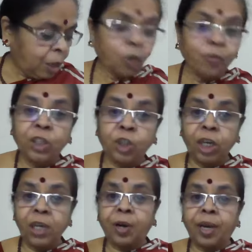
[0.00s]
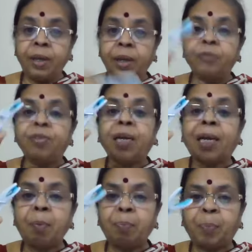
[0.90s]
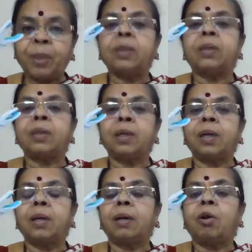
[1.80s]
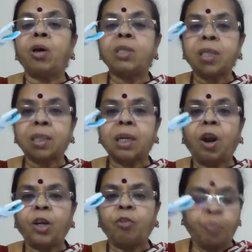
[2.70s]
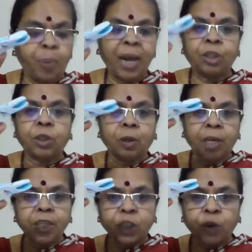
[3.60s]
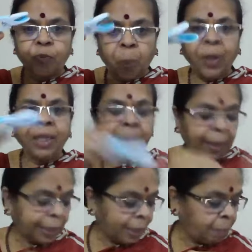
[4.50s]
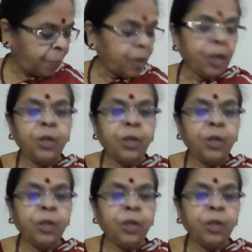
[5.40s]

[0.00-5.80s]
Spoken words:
So with children, if the clip causes a lot of pressure, instead of putting the clip,